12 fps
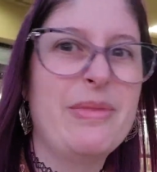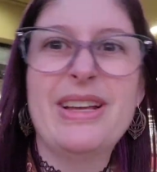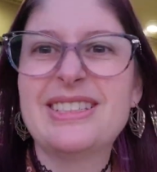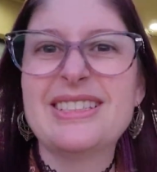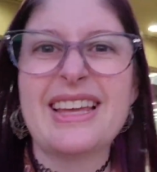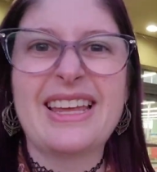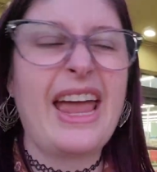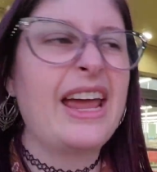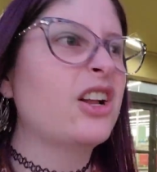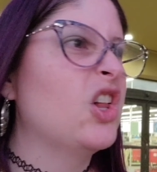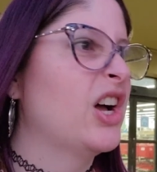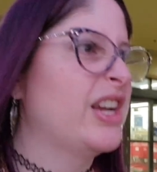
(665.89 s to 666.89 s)
It's like 8
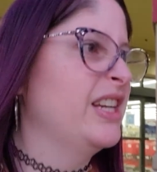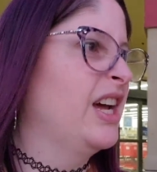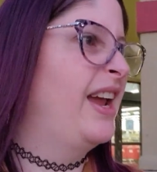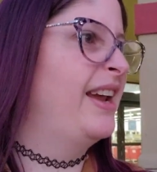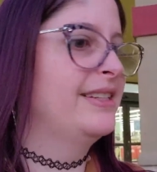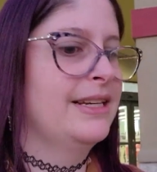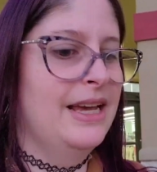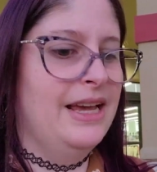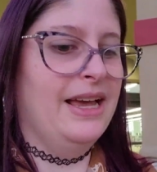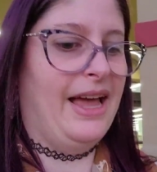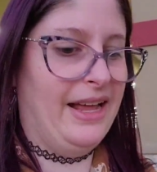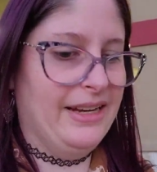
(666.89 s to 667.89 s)
o'clock at night
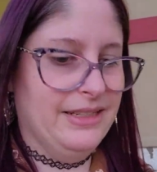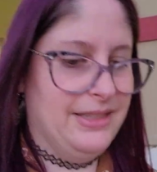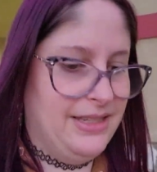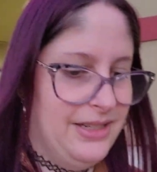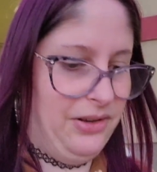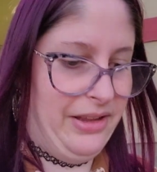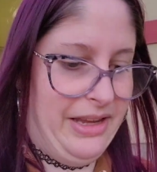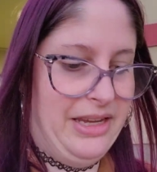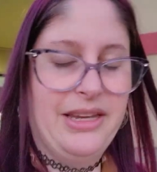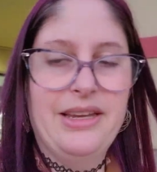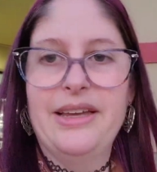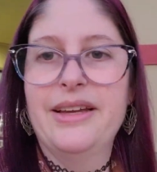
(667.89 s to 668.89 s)
and it's still like
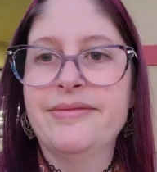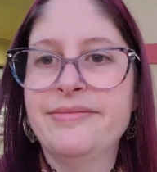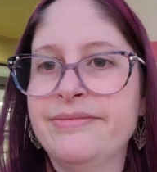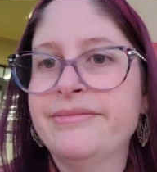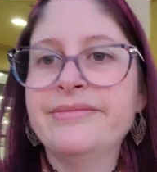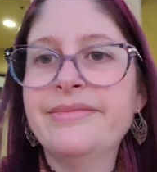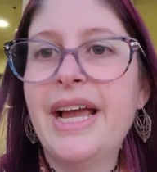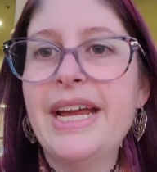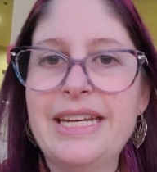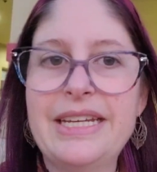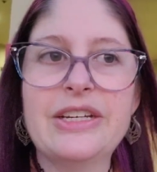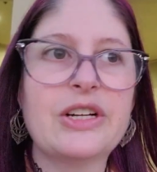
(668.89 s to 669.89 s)

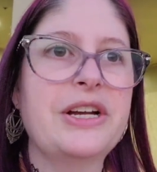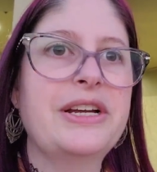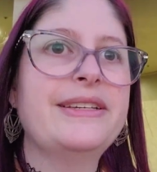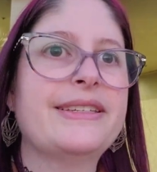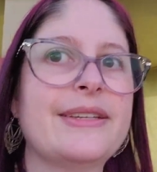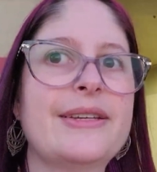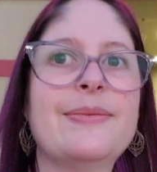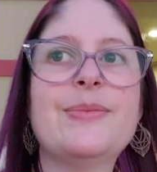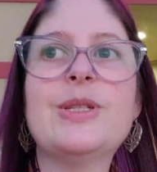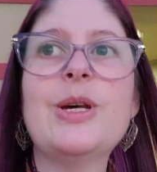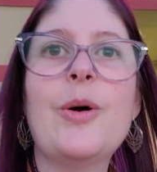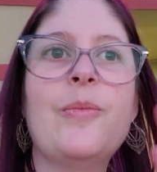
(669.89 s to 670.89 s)
80 degrees.
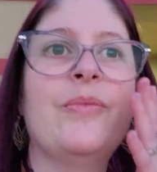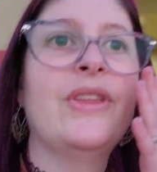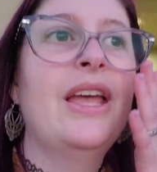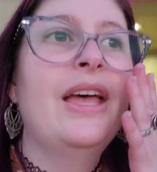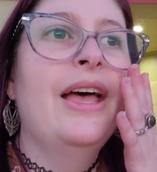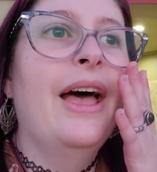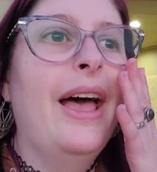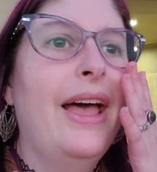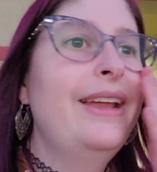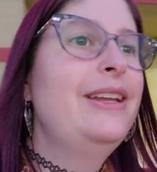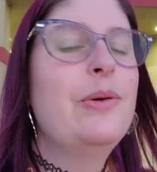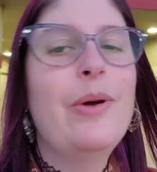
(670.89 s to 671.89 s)
So
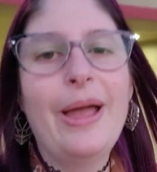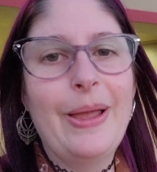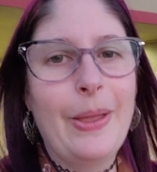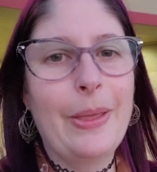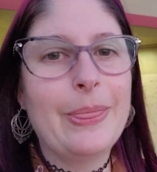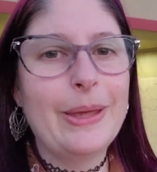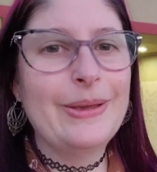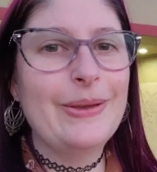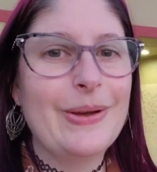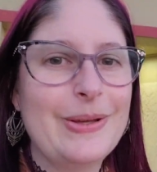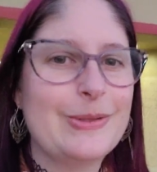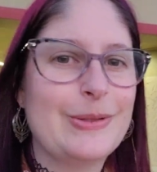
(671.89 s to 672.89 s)
anyway, thank you
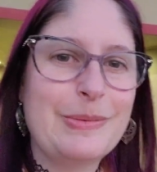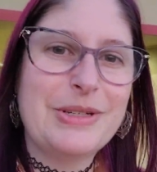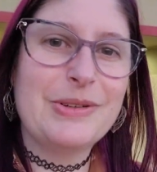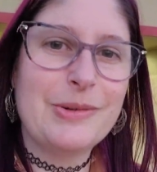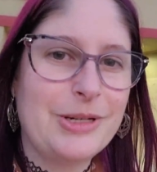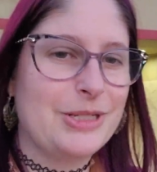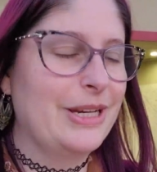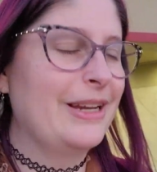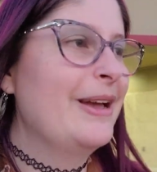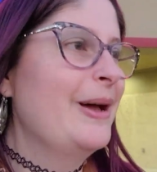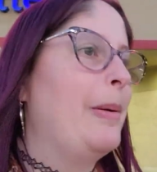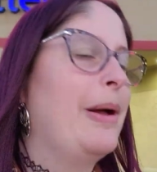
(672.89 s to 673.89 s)
guys so much for watching.
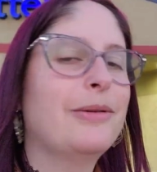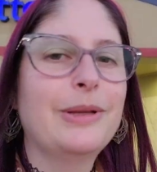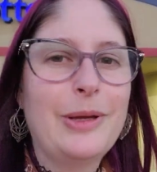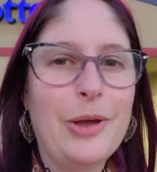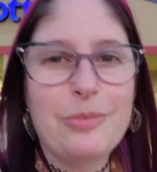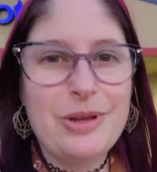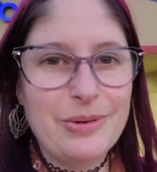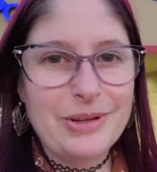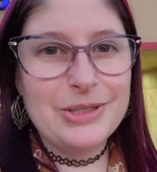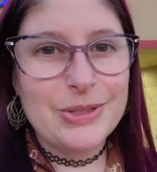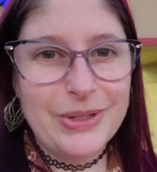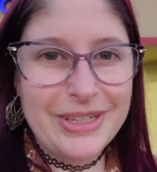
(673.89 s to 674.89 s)
I really hope you
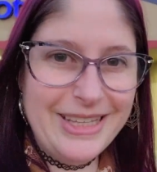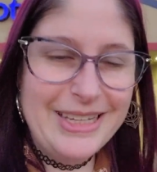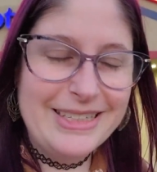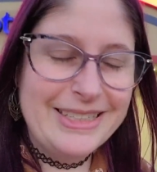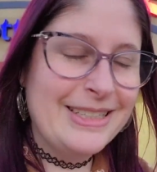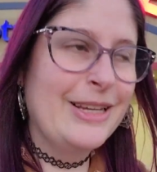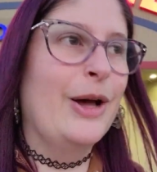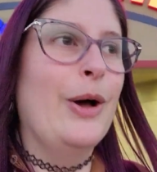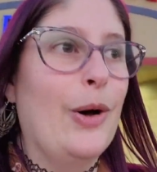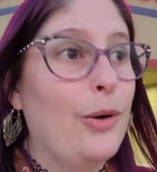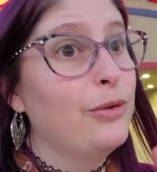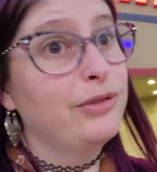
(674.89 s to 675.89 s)
enjoyed this.
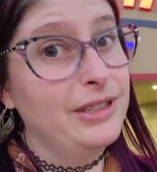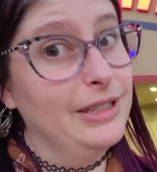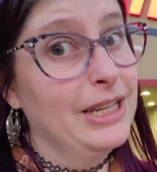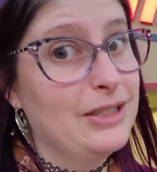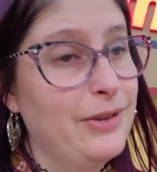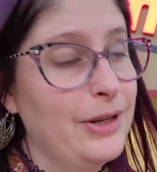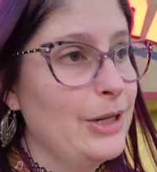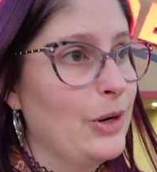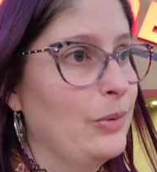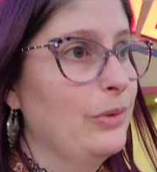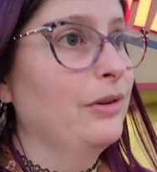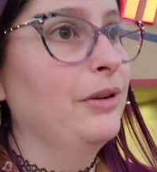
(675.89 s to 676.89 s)
Hopefully next video
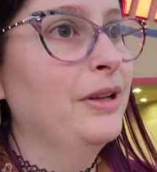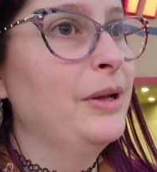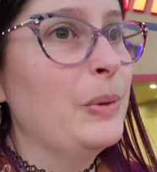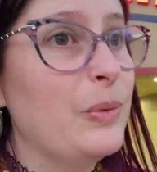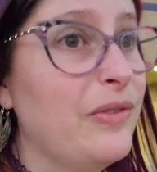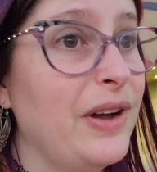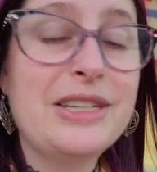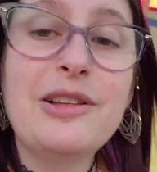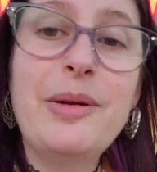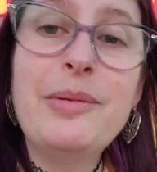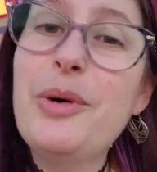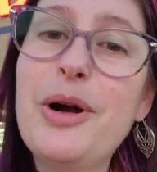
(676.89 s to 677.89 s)
we'll find a
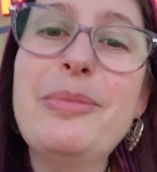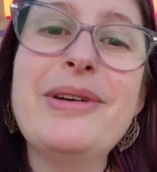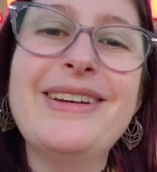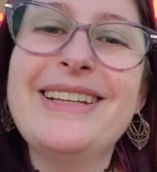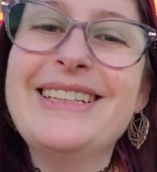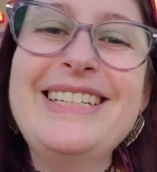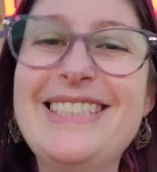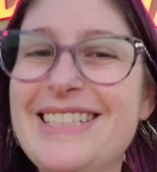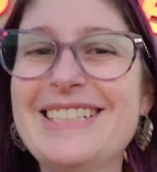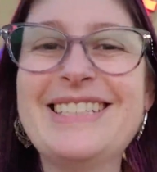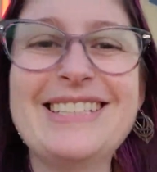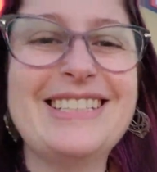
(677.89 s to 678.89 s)
little bit more, but at least
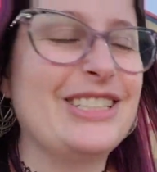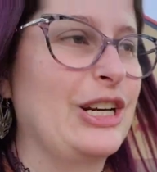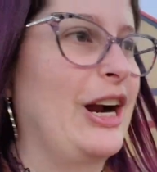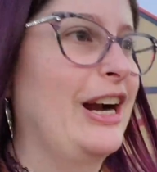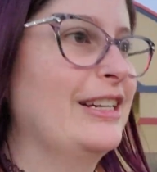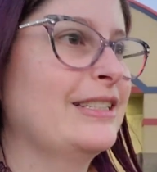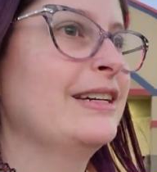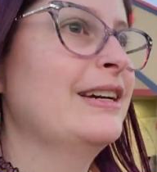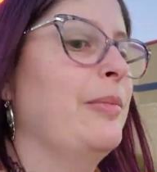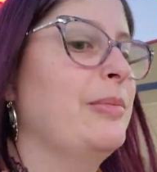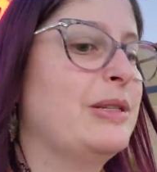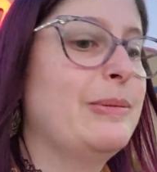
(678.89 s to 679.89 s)
it's a start,
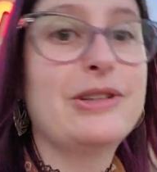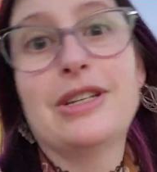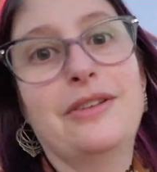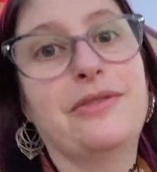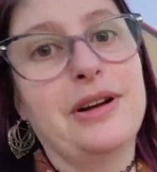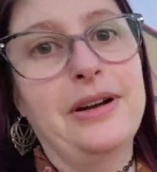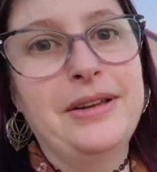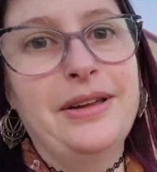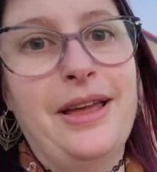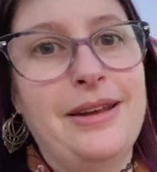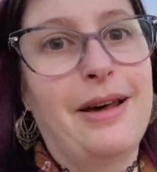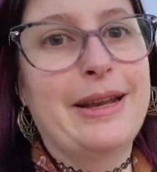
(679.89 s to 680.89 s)
especially for
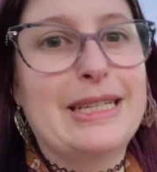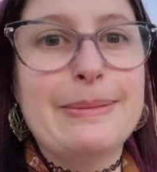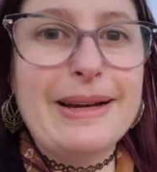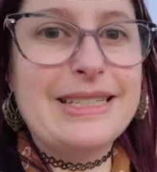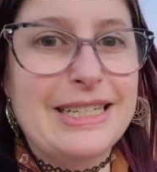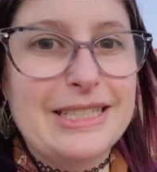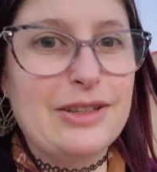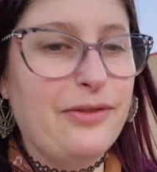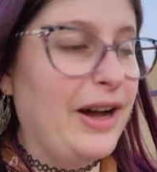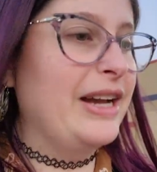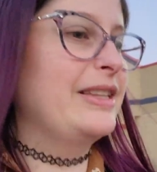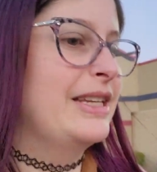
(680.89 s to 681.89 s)
not expecting to
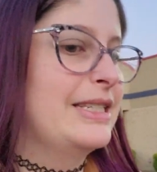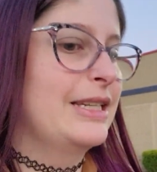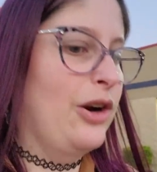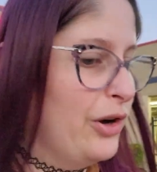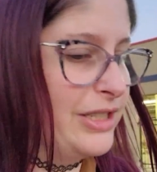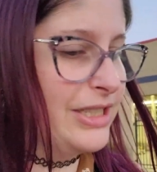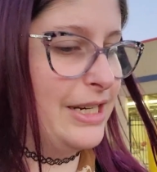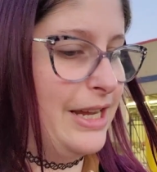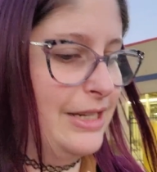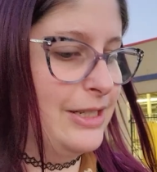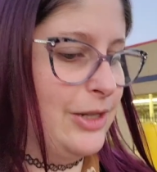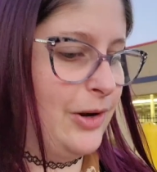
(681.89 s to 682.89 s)
find this at all
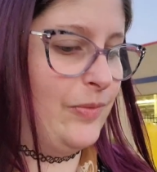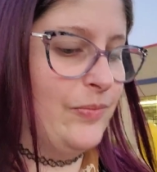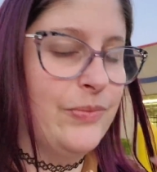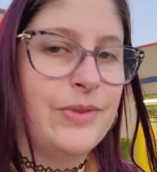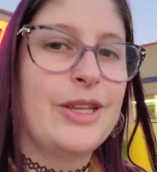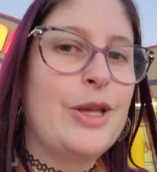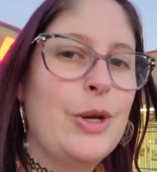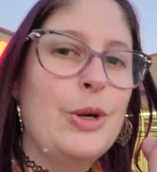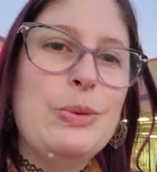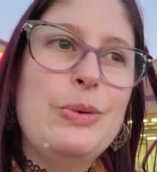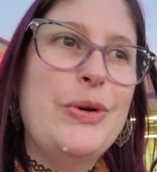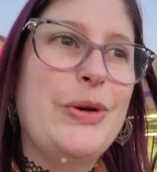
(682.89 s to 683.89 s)
today. So
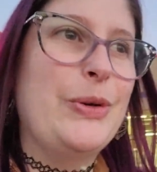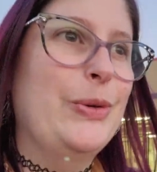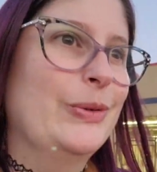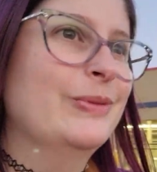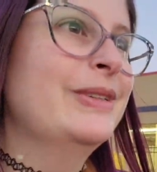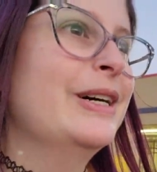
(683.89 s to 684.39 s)
woohoo.